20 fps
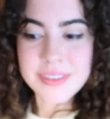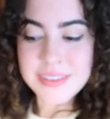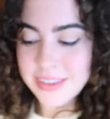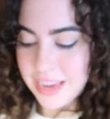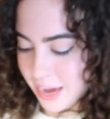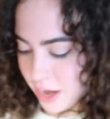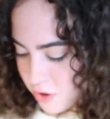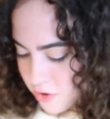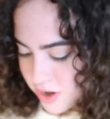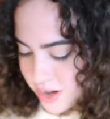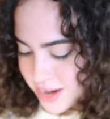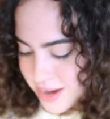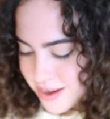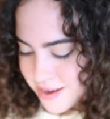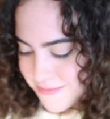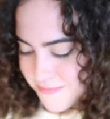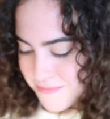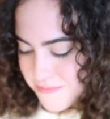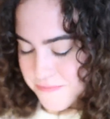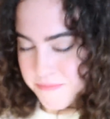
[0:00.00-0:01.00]

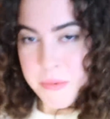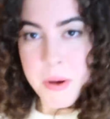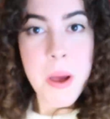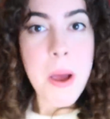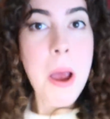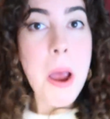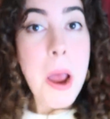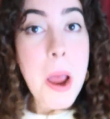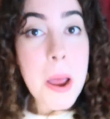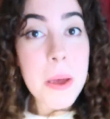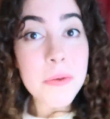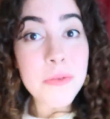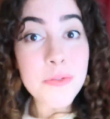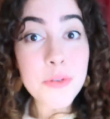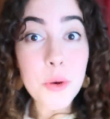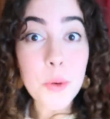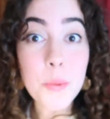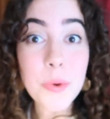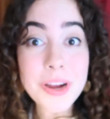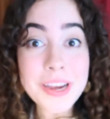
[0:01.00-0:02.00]
scary.
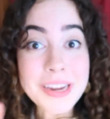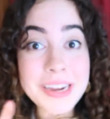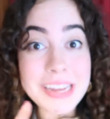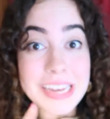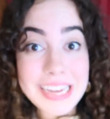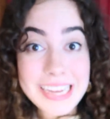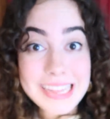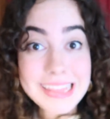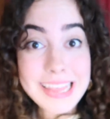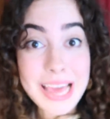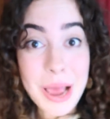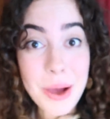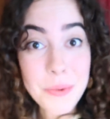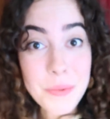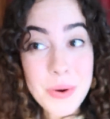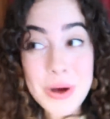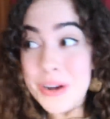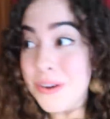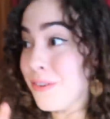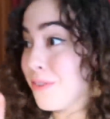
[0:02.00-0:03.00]
So we're gonna eat that
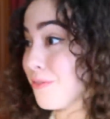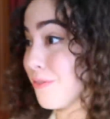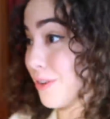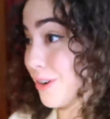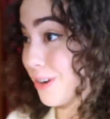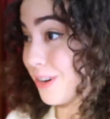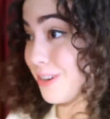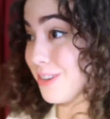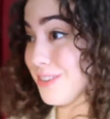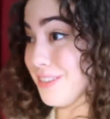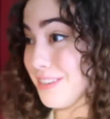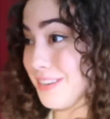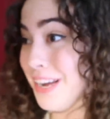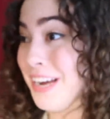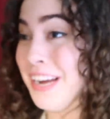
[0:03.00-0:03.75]
one first